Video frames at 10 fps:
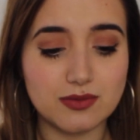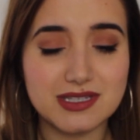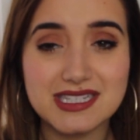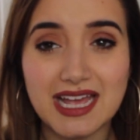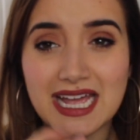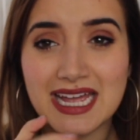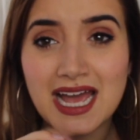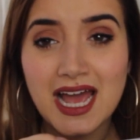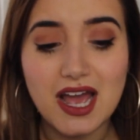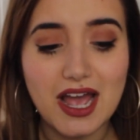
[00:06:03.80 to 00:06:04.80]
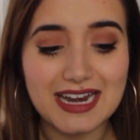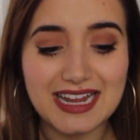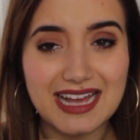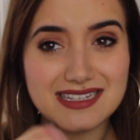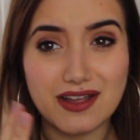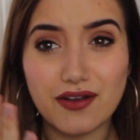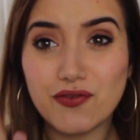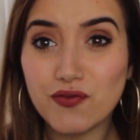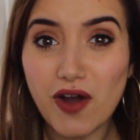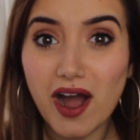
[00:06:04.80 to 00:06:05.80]
I would say and it has like
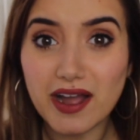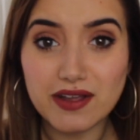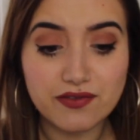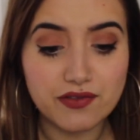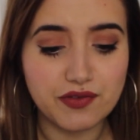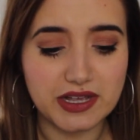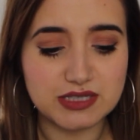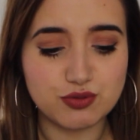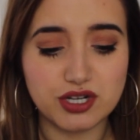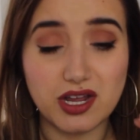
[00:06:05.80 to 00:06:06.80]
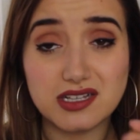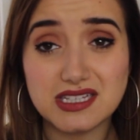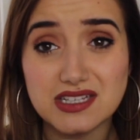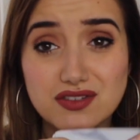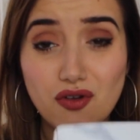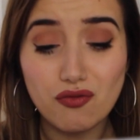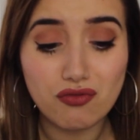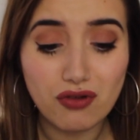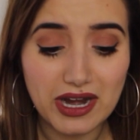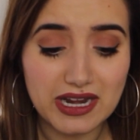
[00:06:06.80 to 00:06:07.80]
five face products it's
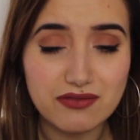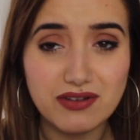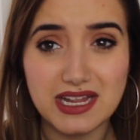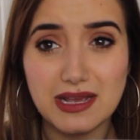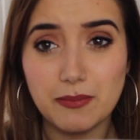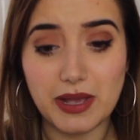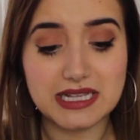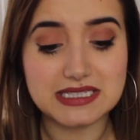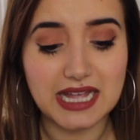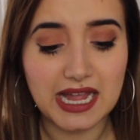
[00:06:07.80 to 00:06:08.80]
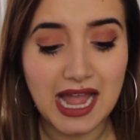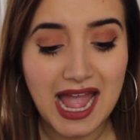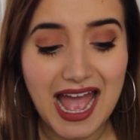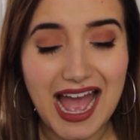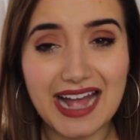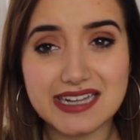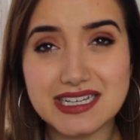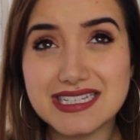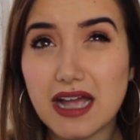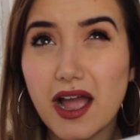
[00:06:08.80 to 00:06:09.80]
really really amazing and
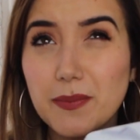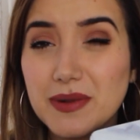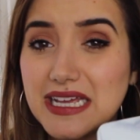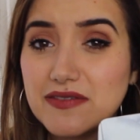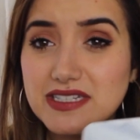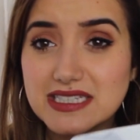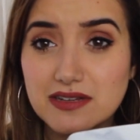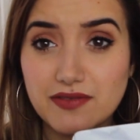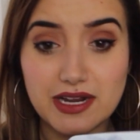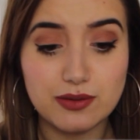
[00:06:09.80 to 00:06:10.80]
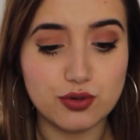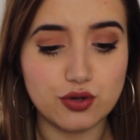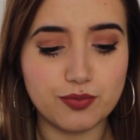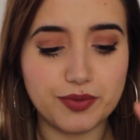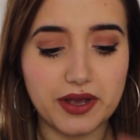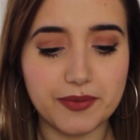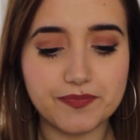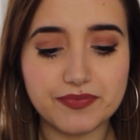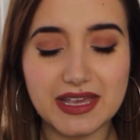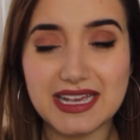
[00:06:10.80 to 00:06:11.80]
I believe it's still available but
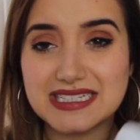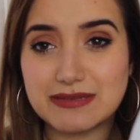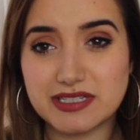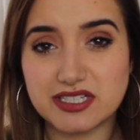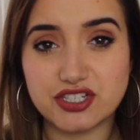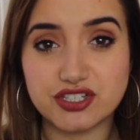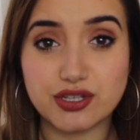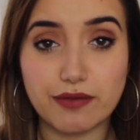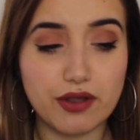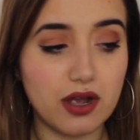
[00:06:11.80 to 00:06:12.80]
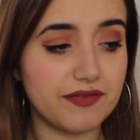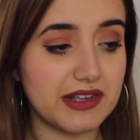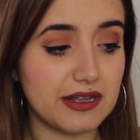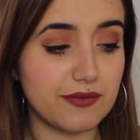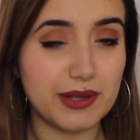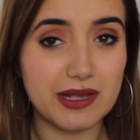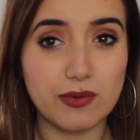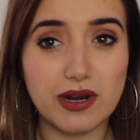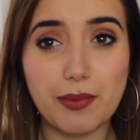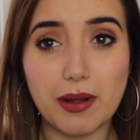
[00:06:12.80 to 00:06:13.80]
it is limited edition so if you are thinking of picking
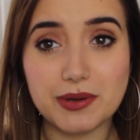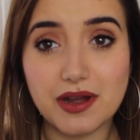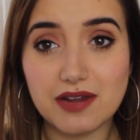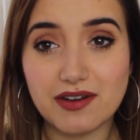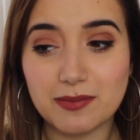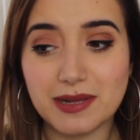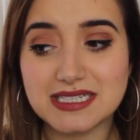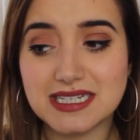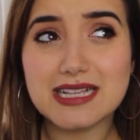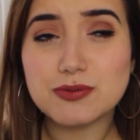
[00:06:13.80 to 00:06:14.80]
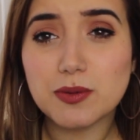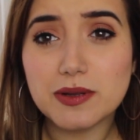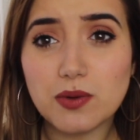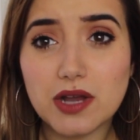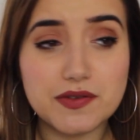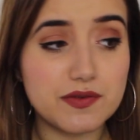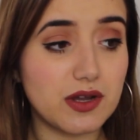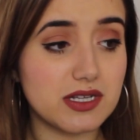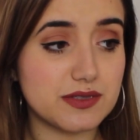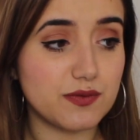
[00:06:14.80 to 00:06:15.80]
one up I would highly recommend it. It's probably worth even
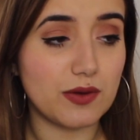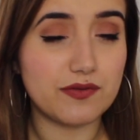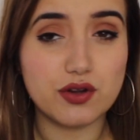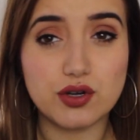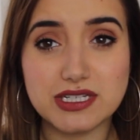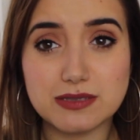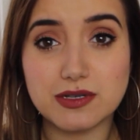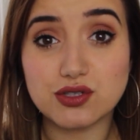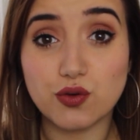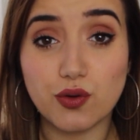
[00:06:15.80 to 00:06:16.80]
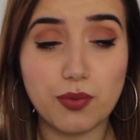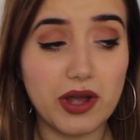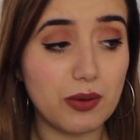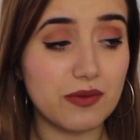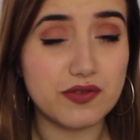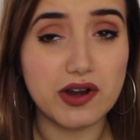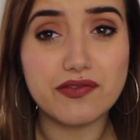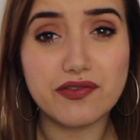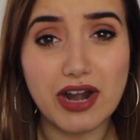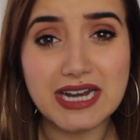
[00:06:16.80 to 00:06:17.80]
asking for one for Christmas or buying one for a
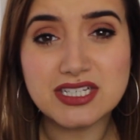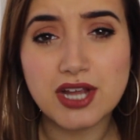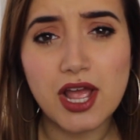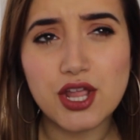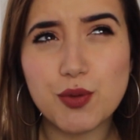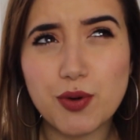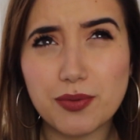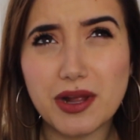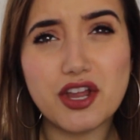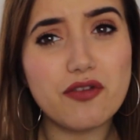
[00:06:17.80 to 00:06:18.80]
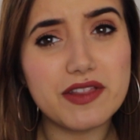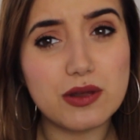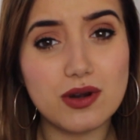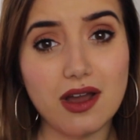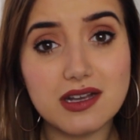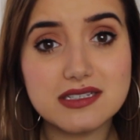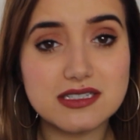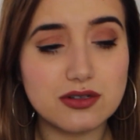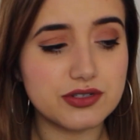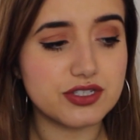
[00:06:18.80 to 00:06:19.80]
friend. You probably I don't think they'll last
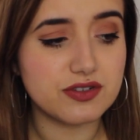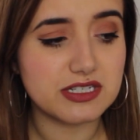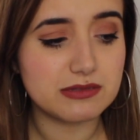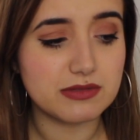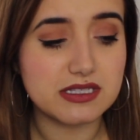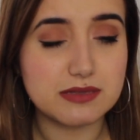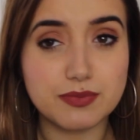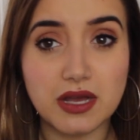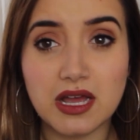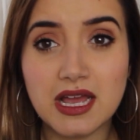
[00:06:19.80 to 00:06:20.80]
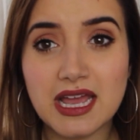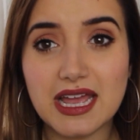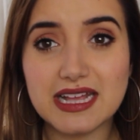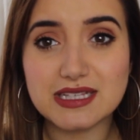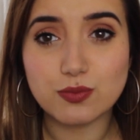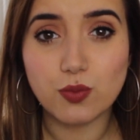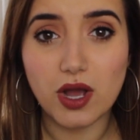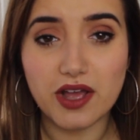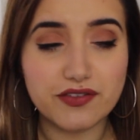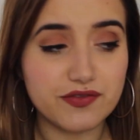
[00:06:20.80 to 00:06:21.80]
as long as Christmas but it's
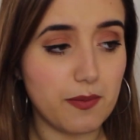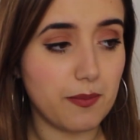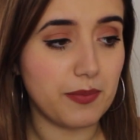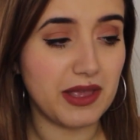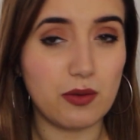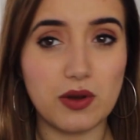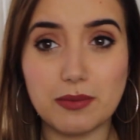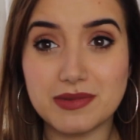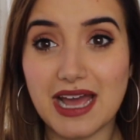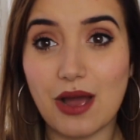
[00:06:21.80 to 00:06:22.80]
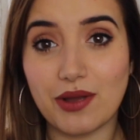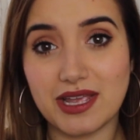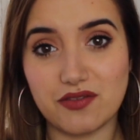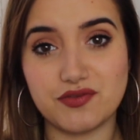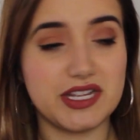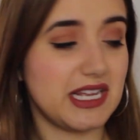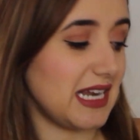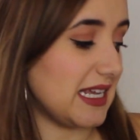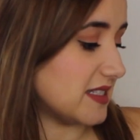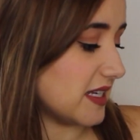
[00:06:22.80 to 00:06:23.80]
worth picking one up now and gifting it
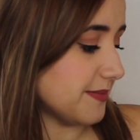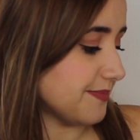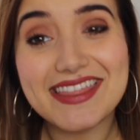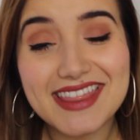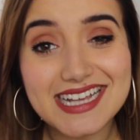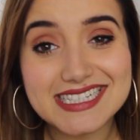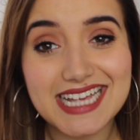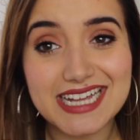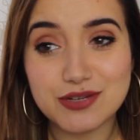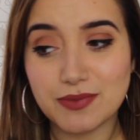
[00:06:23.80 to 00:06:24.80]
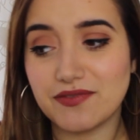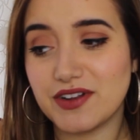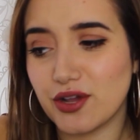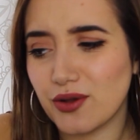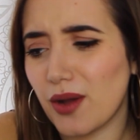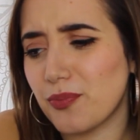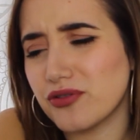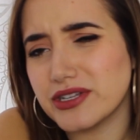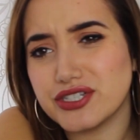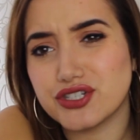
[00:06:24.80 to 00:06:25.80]
later. And that's the end of my video. A
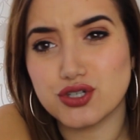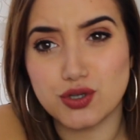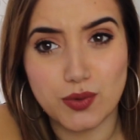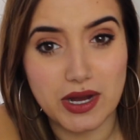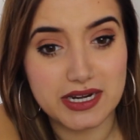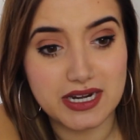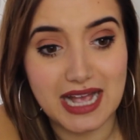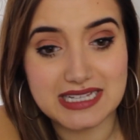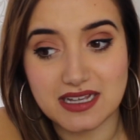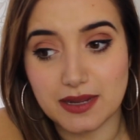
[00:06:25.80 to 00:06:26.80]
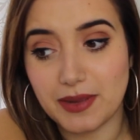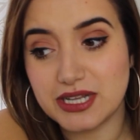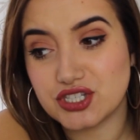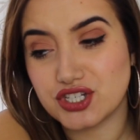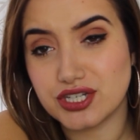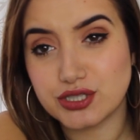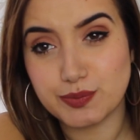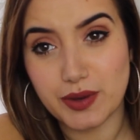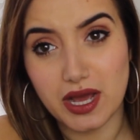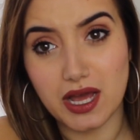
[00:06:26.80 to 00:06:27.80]
pretty short one as I mentioned
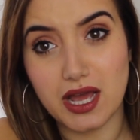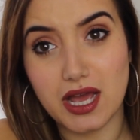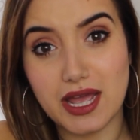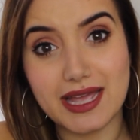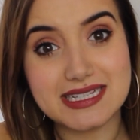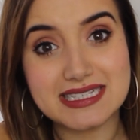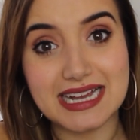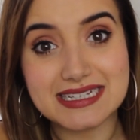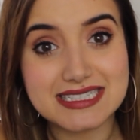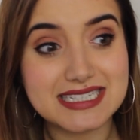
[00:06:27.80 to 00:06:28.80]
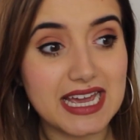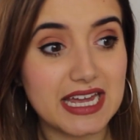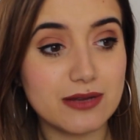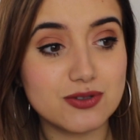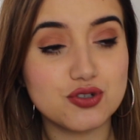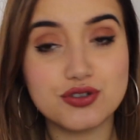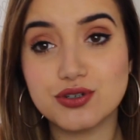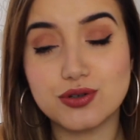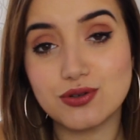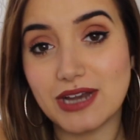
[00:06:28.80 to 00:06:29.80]
but it's Saturday and I'm sure
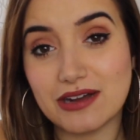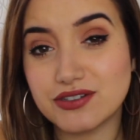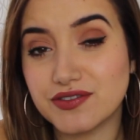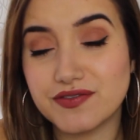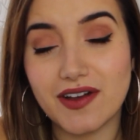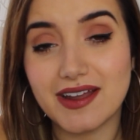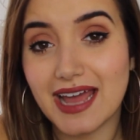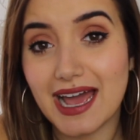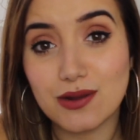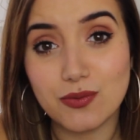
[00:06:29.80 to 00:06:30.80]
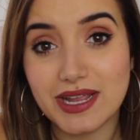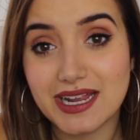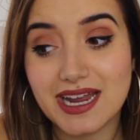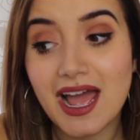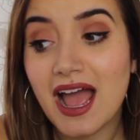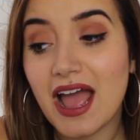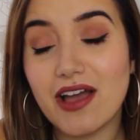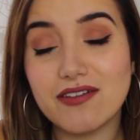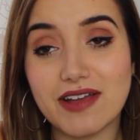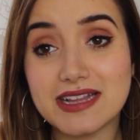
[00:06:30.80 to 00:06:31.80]
you're all out to fun Halloween
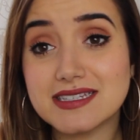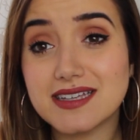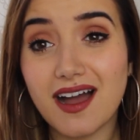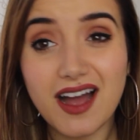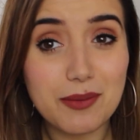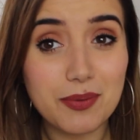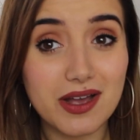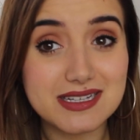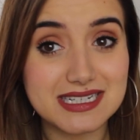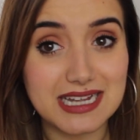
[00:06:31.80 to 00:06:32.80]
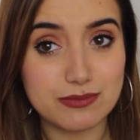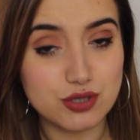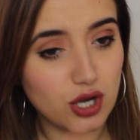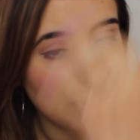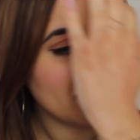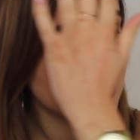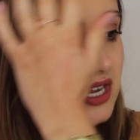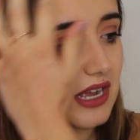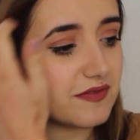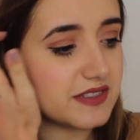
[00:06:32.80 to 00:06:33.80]
events. I personally am not. I'm
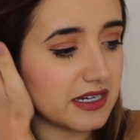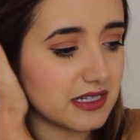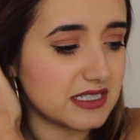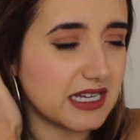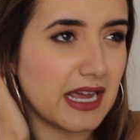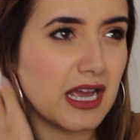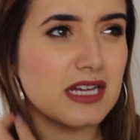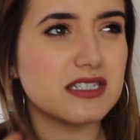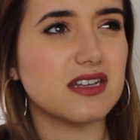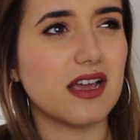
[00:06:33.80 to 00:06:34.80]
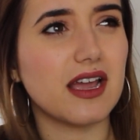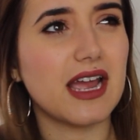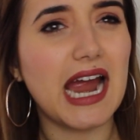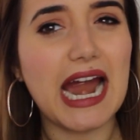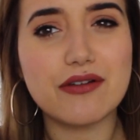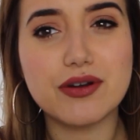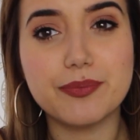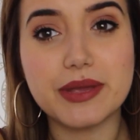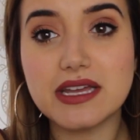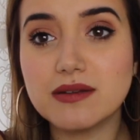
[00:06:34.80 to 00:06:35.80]
actually going out for dinner today to like a
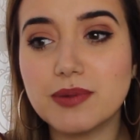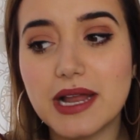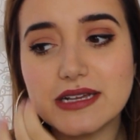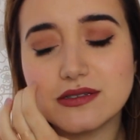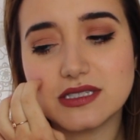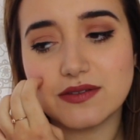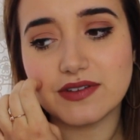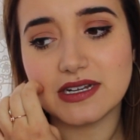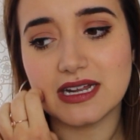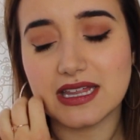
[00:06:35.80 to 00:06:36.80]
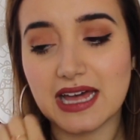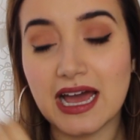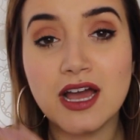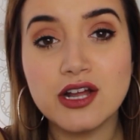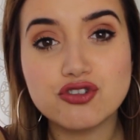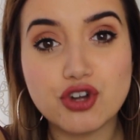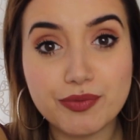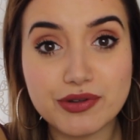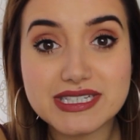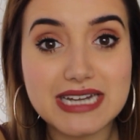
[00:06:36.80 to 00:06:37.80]
Caribbean place or something like that.
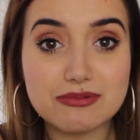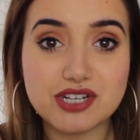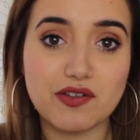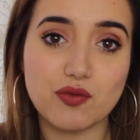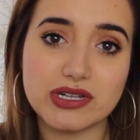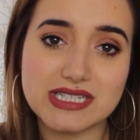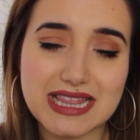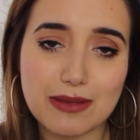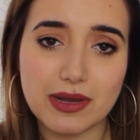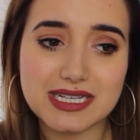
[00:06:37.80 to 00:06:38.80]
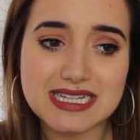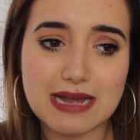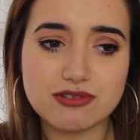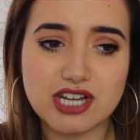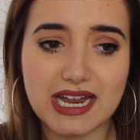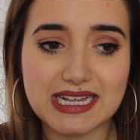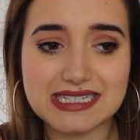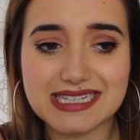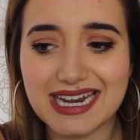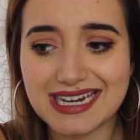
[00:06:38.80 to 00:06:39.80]
Join me on Snapchat if you want to see that. My Snapchat
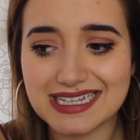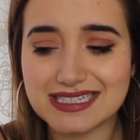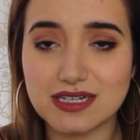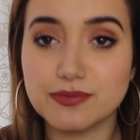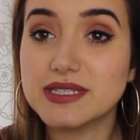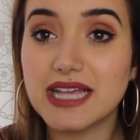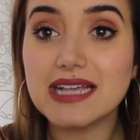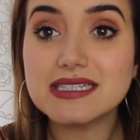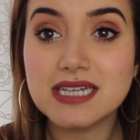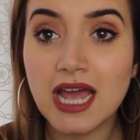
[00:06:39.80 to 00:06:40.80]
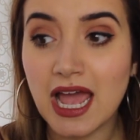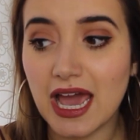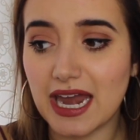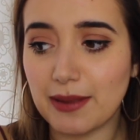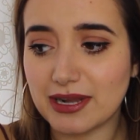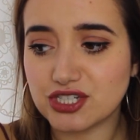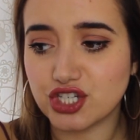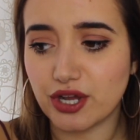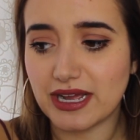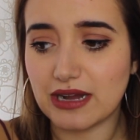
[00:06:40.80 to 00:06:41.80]
is a little obsessed and I'm
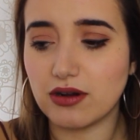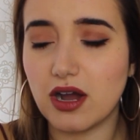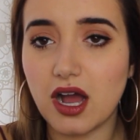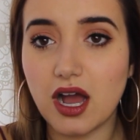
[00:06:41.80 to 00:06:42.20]
actually going out